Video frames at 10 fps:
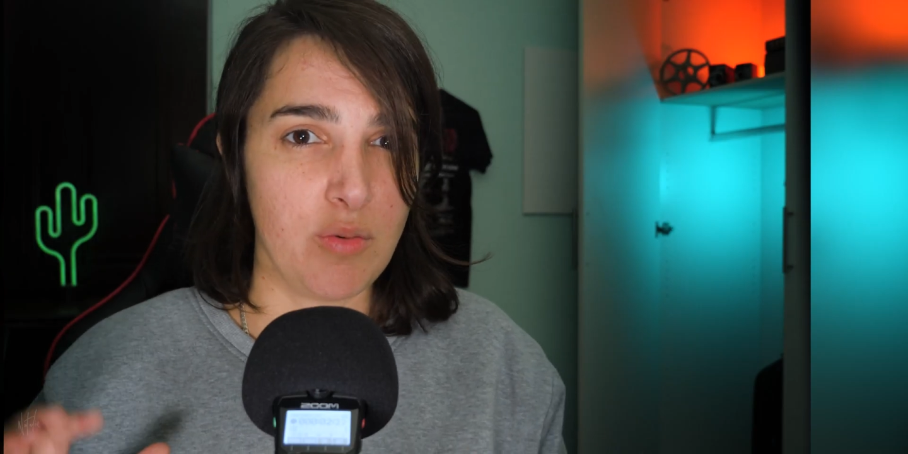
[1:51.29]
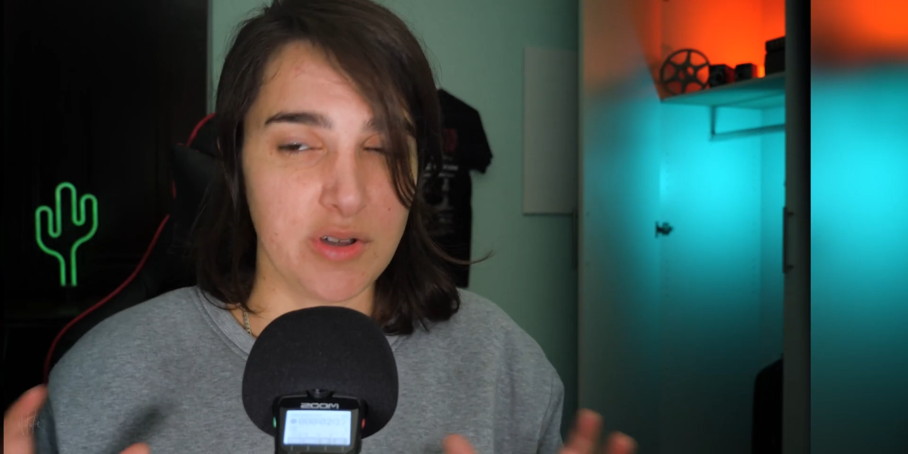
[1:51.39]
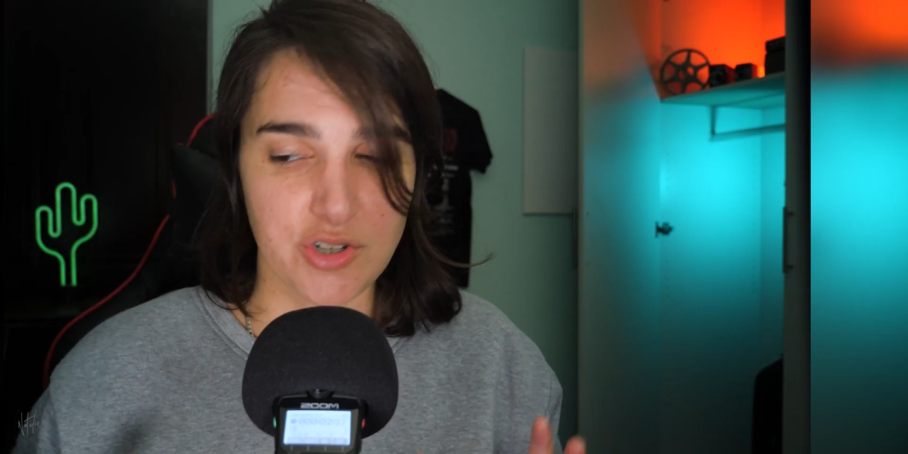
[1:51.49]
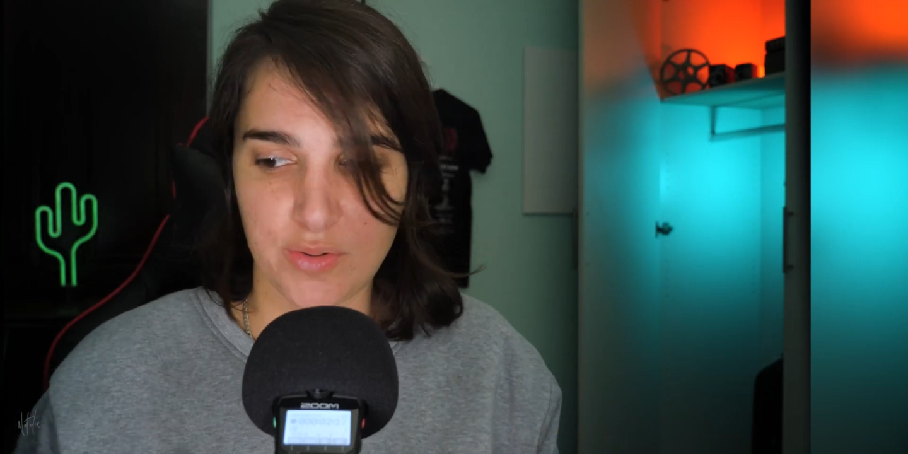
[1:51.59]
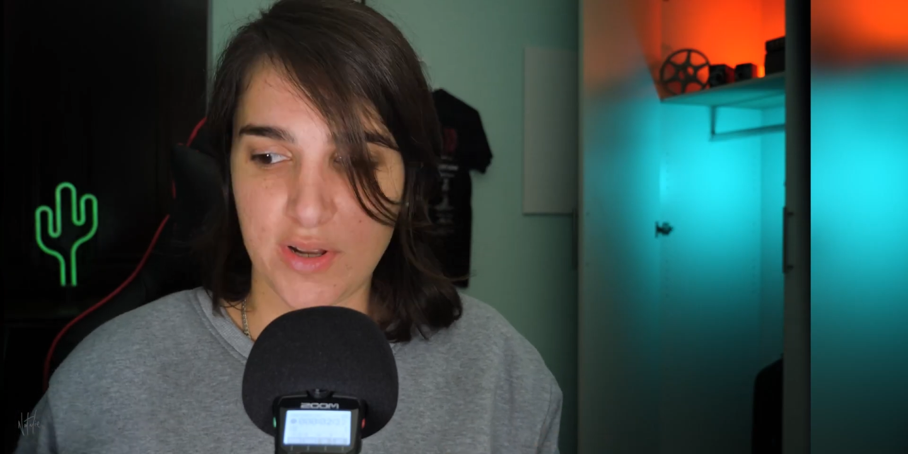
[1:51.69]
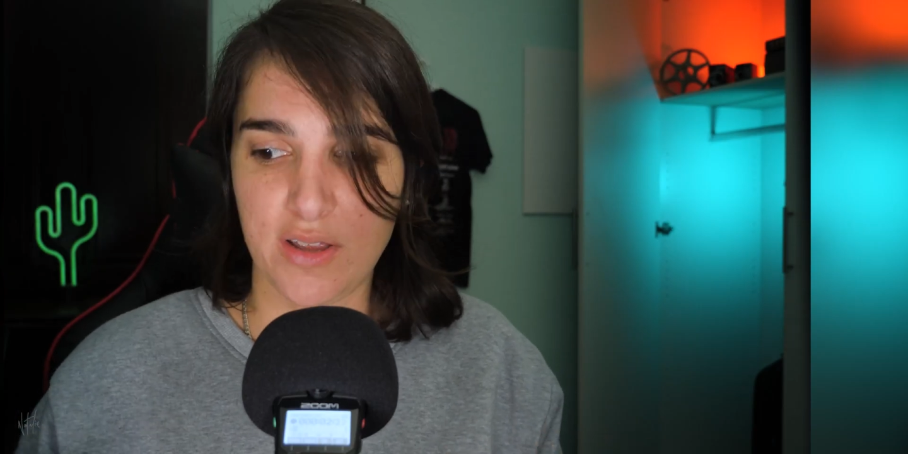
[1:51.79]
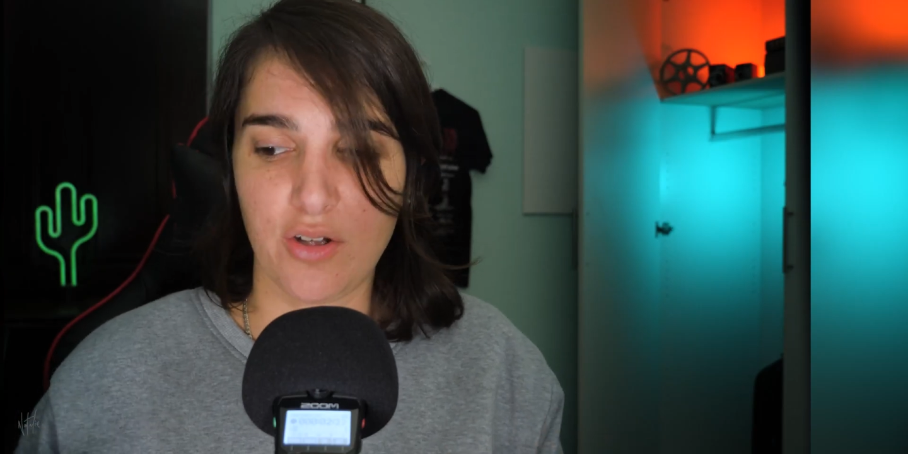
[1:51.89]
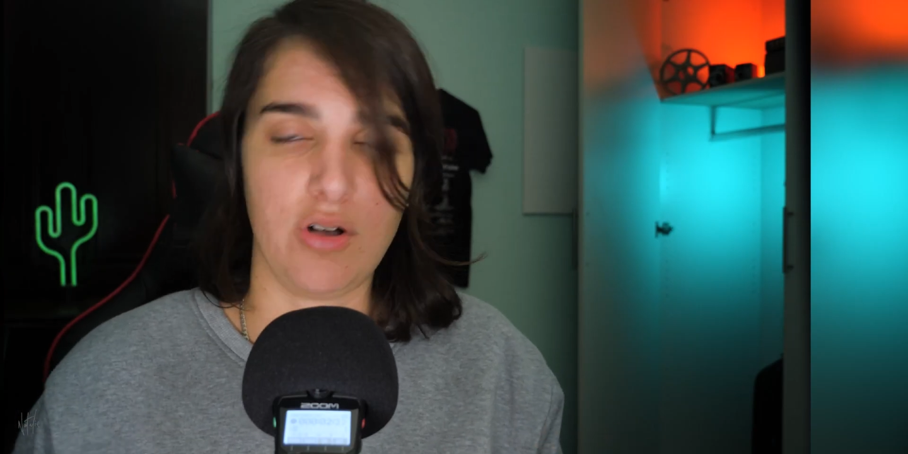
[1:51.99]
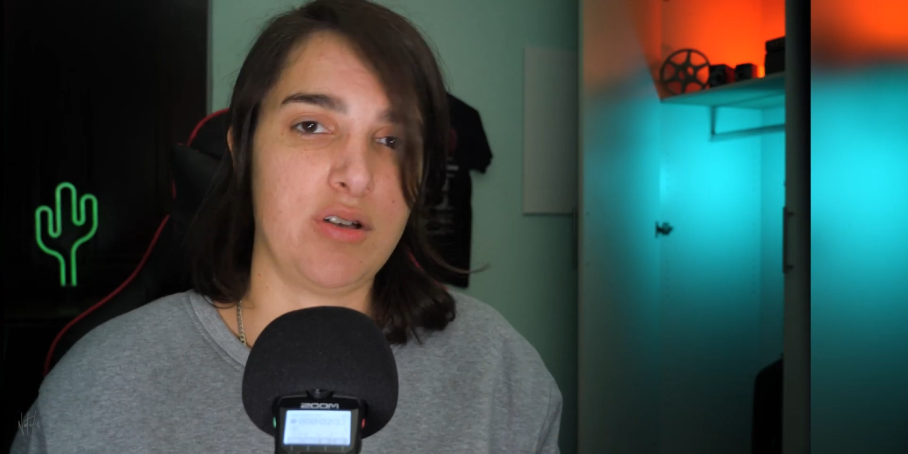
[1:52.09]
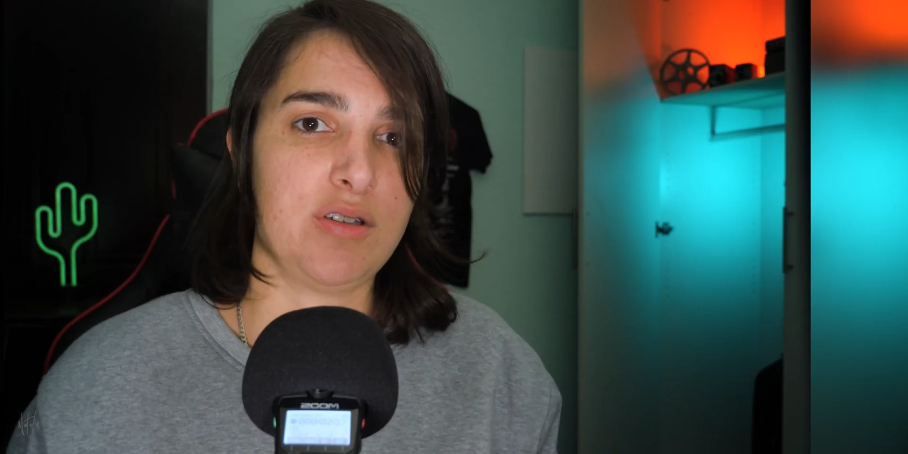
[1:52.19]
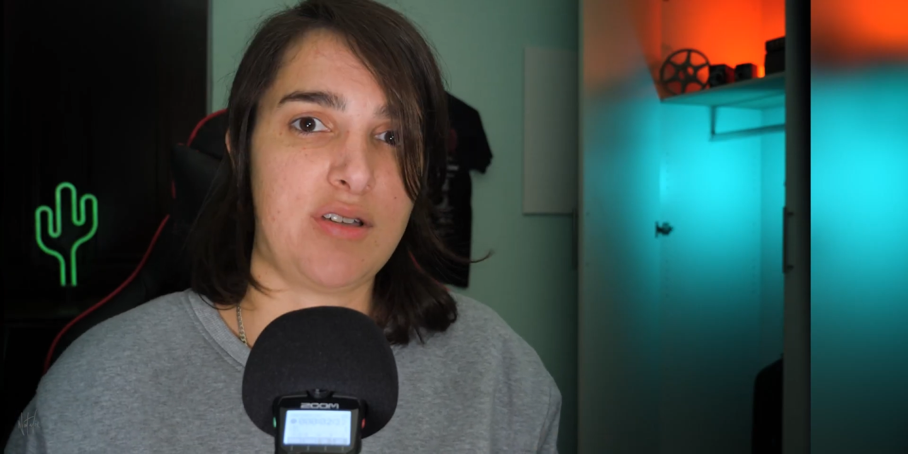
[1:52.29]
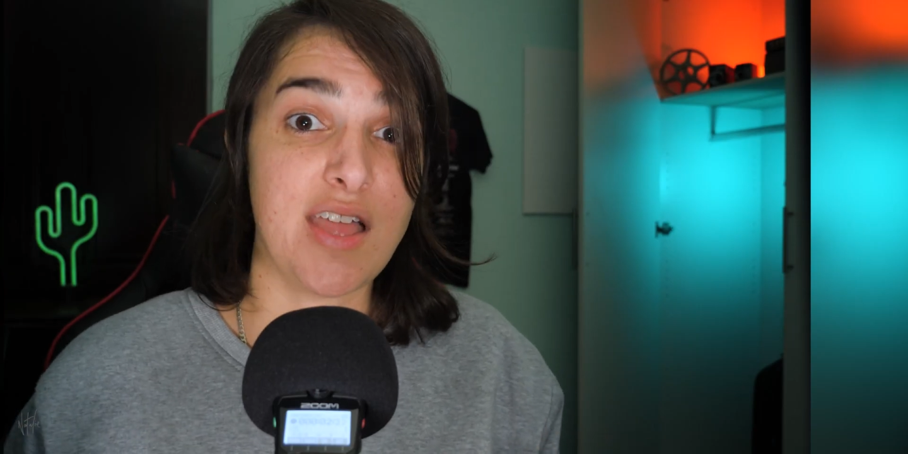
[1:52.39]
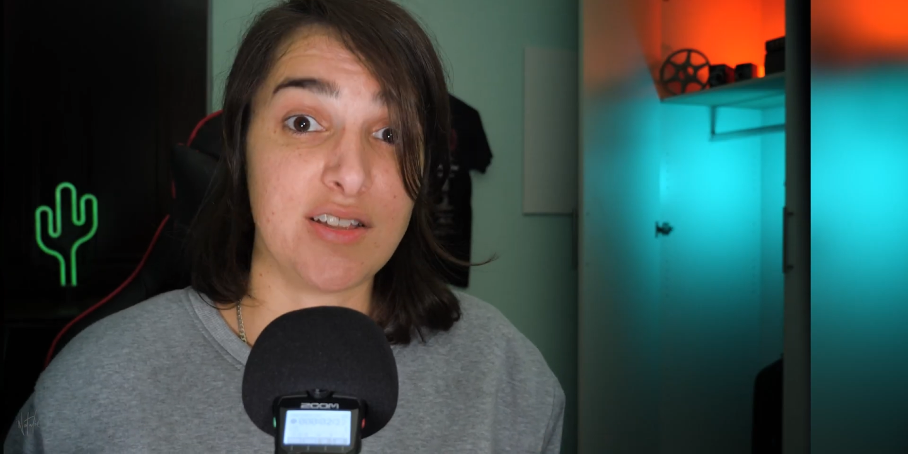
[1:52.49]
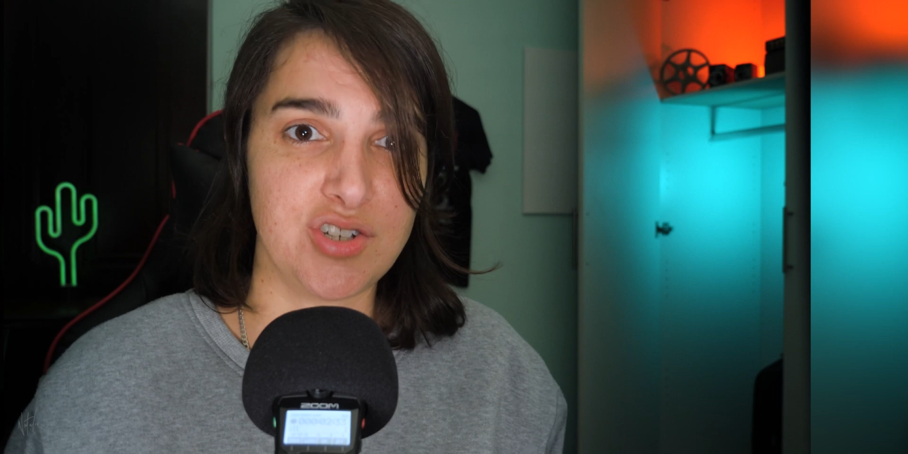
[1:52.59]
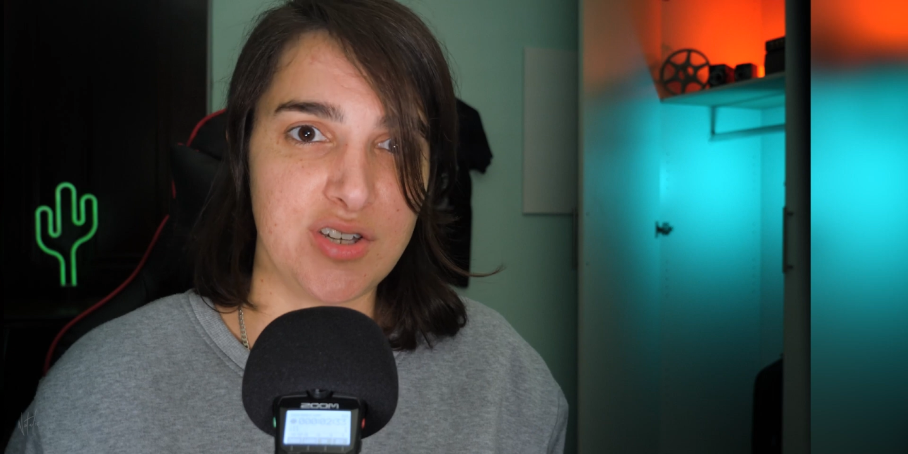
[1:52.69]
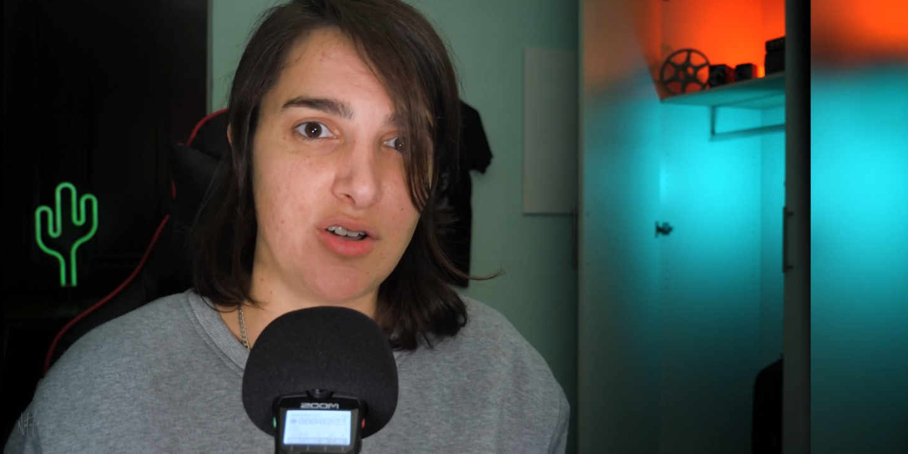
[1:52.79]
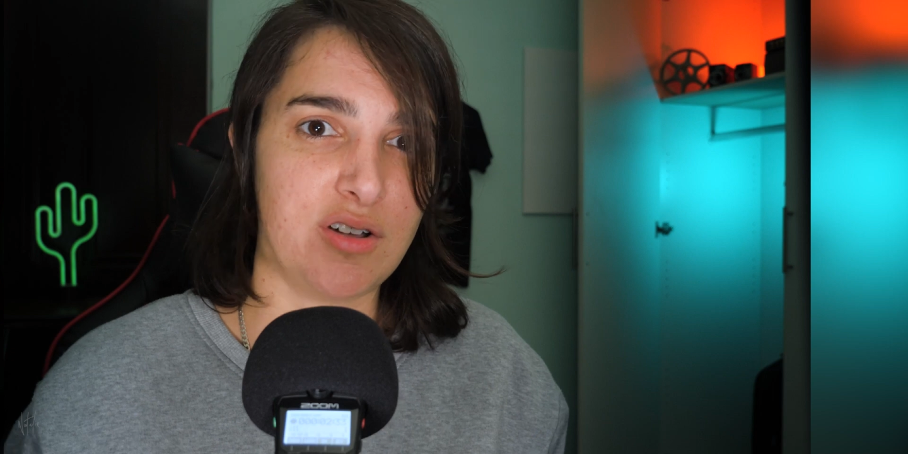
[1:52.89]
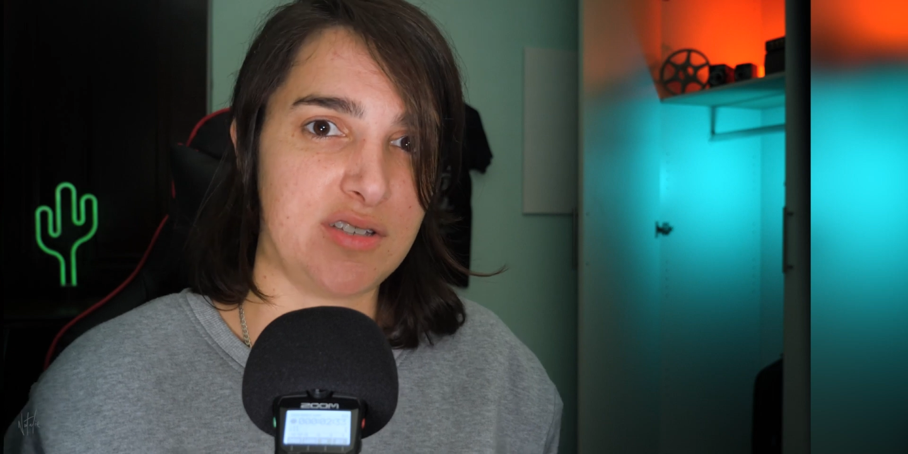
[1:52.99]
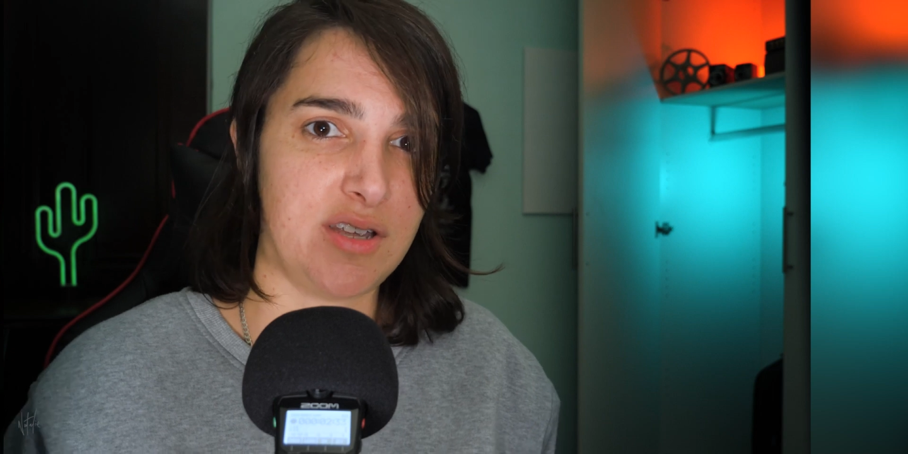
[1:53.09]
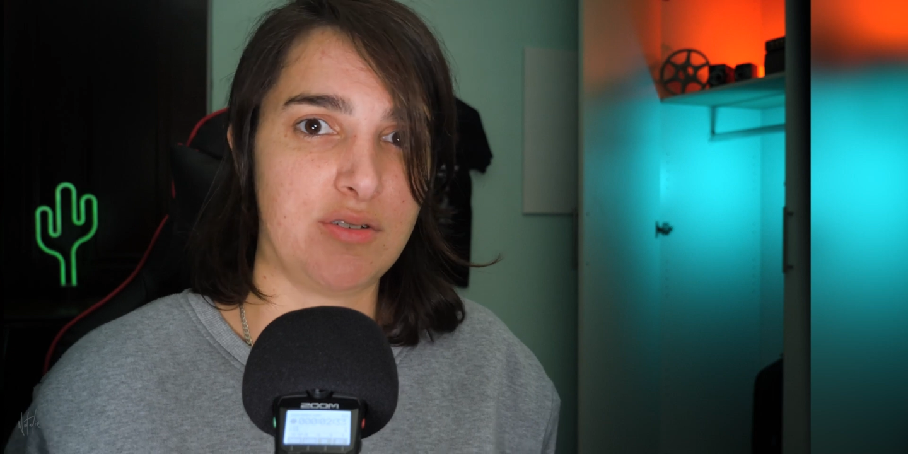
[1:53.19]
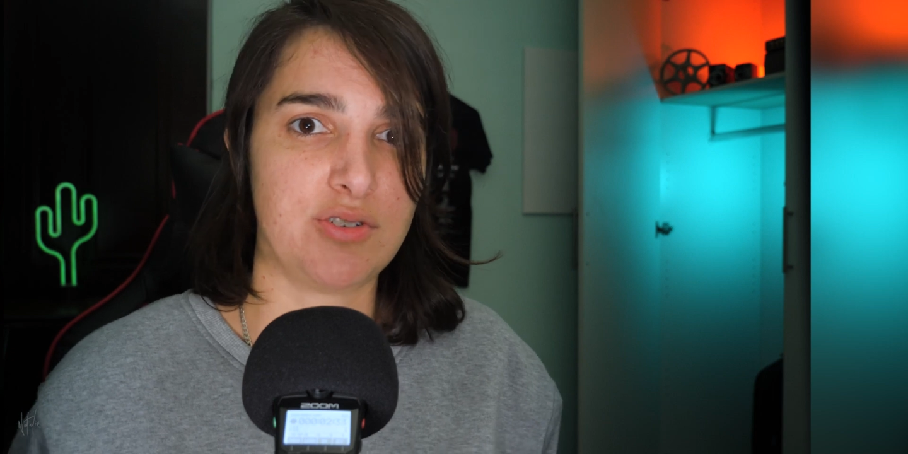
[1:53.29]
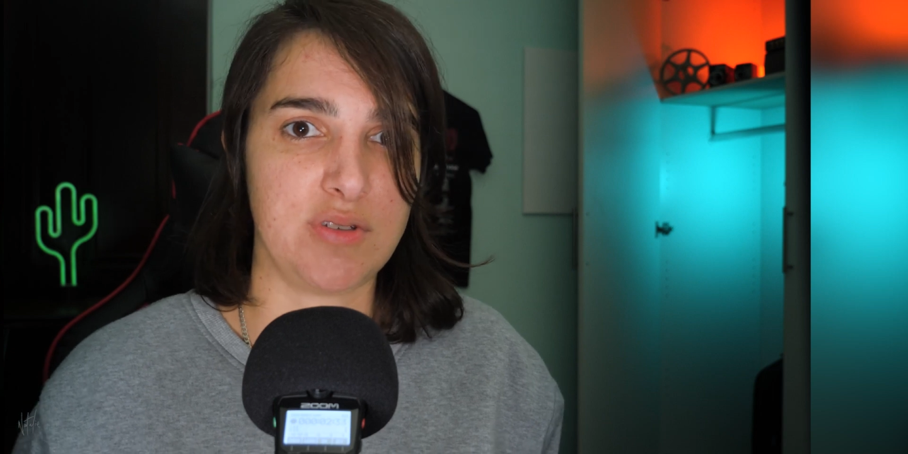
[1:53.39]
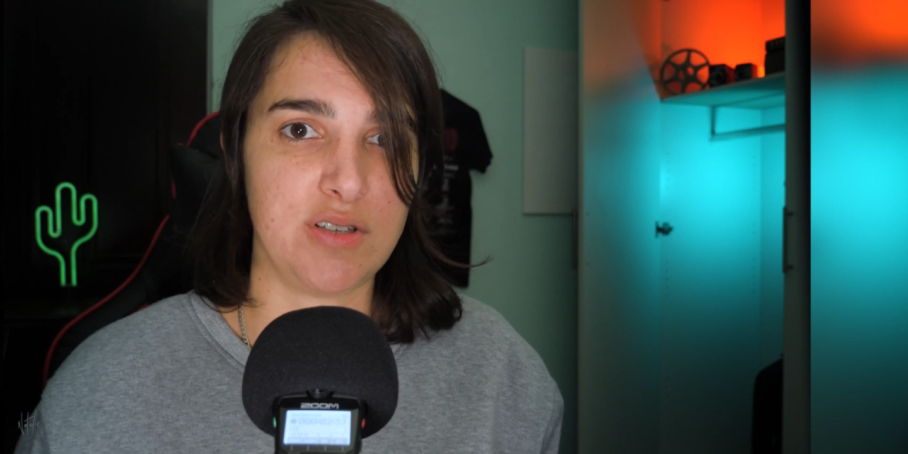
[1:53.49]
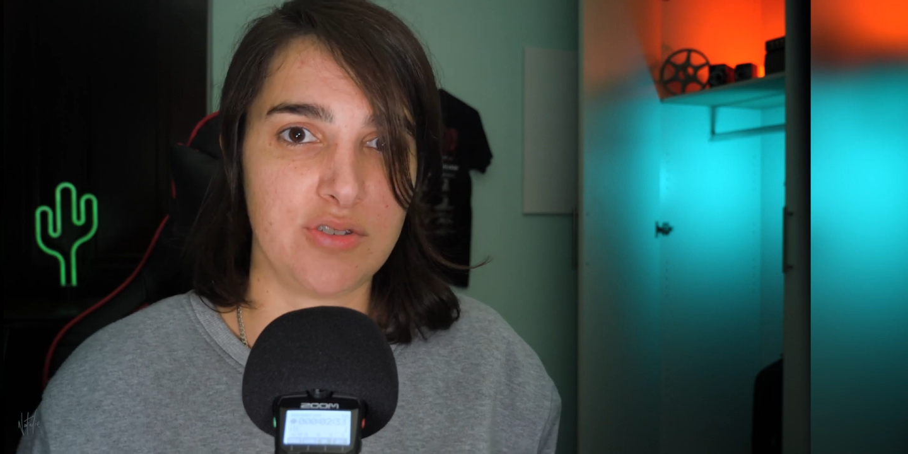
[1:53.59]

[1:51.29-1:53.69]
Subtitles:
we're treading on HDR territory.